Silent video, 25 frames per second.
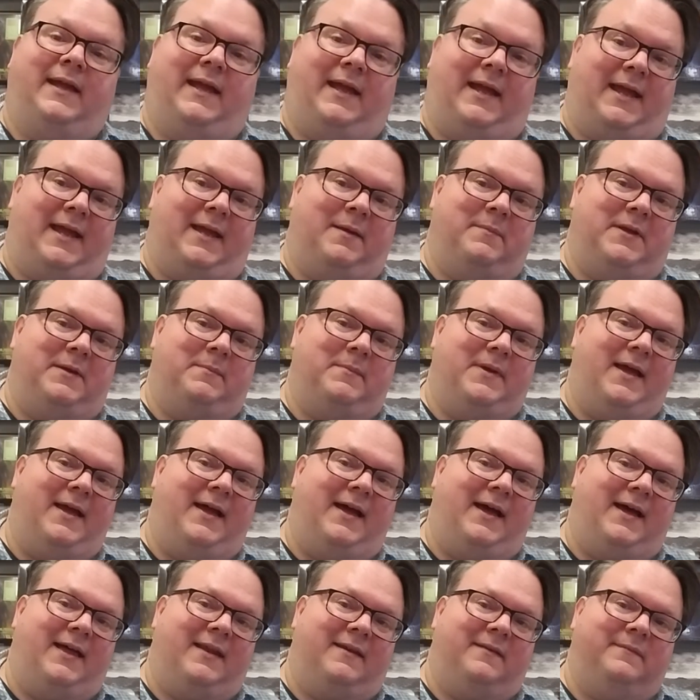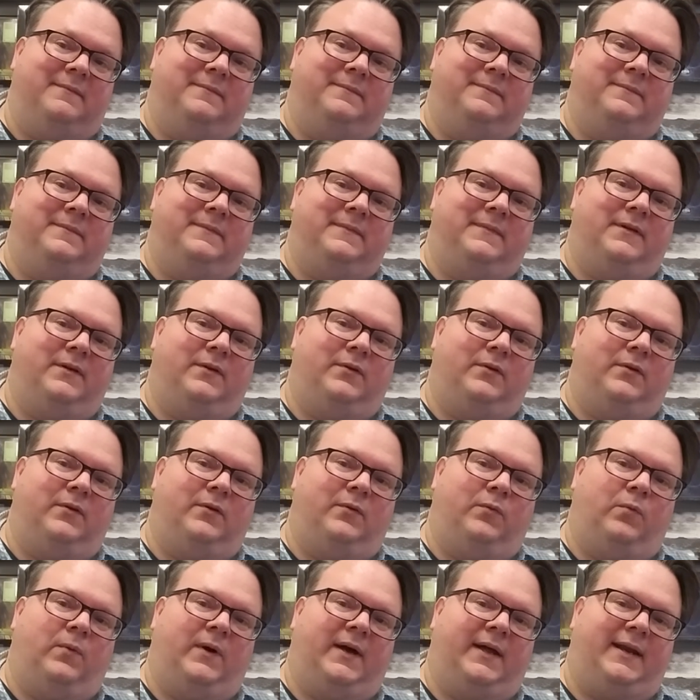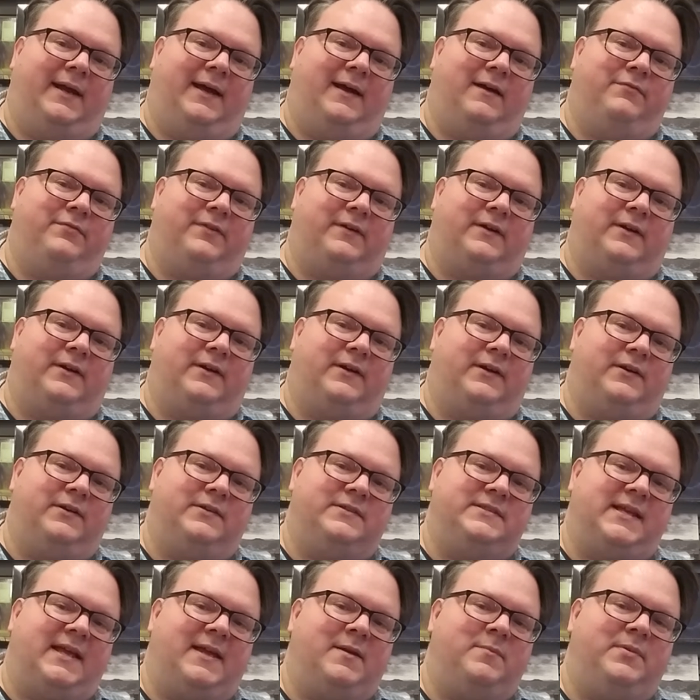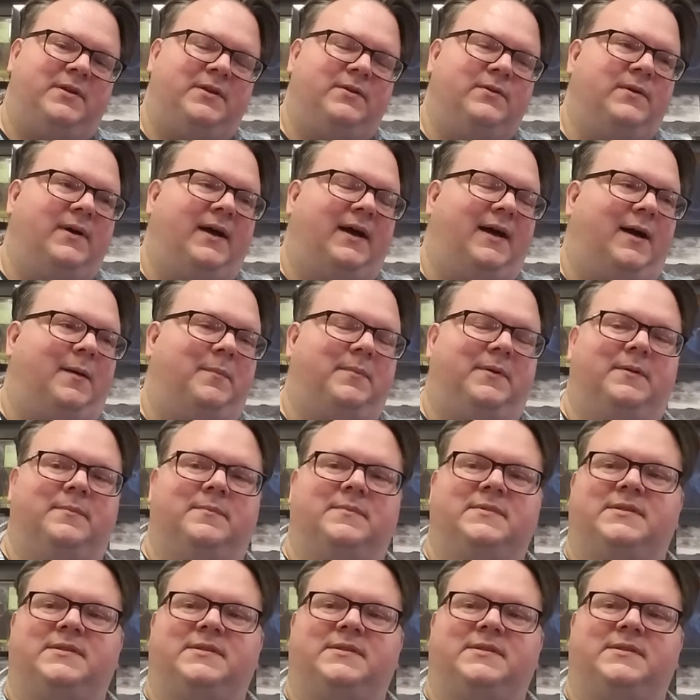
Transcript: Aimee Mann, whatever, her debut album.